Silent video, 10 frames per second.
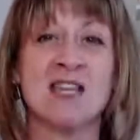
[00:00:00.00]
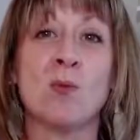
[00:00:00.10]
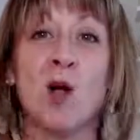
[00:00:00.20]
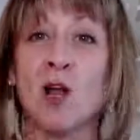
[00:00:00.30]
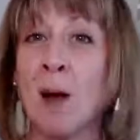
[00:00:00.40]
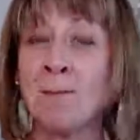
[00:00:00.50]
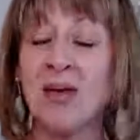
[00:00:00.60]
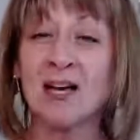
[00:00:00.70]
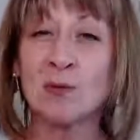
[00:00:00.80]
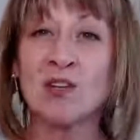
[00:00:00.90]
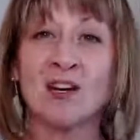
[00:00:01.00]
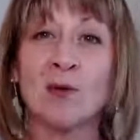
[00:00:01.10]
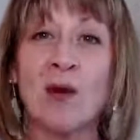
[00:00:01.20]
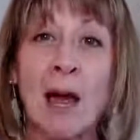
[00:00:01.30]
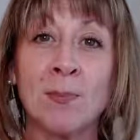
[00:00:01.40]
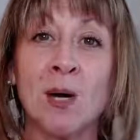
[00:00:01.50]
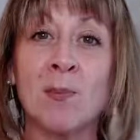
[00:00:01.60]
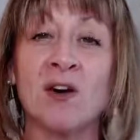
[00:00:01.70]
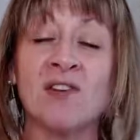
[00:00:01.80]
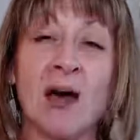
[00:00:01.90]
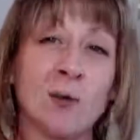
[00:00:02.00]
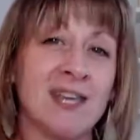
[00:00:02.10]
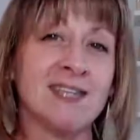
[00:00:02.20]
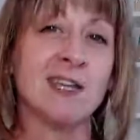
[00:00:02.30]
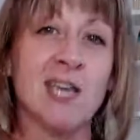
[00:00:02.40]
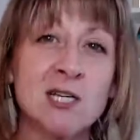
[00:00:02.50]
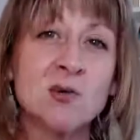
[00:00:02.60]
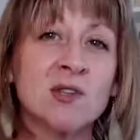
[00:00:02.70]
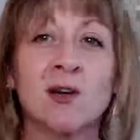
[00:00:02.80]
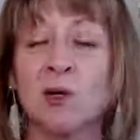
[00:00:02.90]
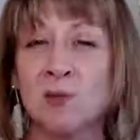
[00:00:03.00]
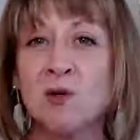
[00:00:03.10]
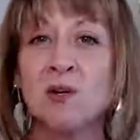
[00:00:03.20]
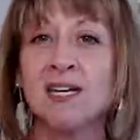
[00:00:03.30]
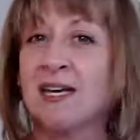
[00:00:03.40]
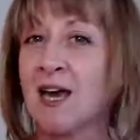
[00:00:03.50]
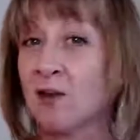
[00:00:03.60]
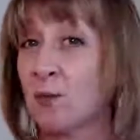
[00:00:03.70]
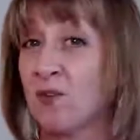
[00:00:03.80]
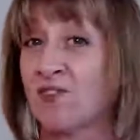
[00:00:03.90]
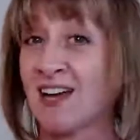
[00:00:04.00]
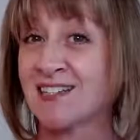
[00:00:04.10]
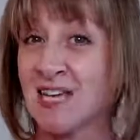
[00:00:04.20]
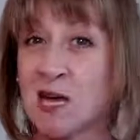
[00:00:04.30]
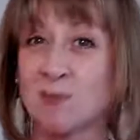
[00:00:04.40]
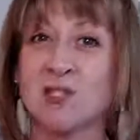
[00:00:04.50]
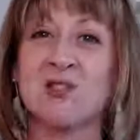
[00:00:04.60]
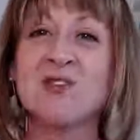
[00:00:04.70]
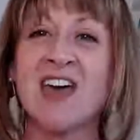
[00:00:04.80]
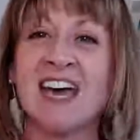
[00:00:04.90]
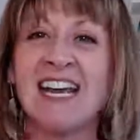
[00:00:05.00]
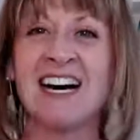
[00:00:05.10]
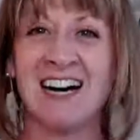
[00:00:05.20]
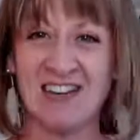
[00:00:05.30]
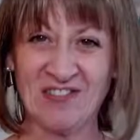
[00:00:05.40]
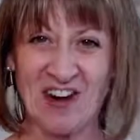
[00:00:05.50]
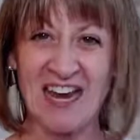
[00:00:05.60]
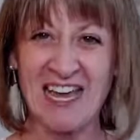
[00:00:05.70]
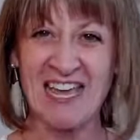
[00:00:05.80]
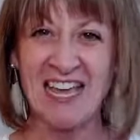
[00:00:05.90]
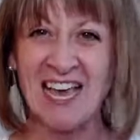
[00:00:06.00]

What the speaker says: Then we'll come back with our wrap up of how we engage with our community now that we've got time to do that on Friday.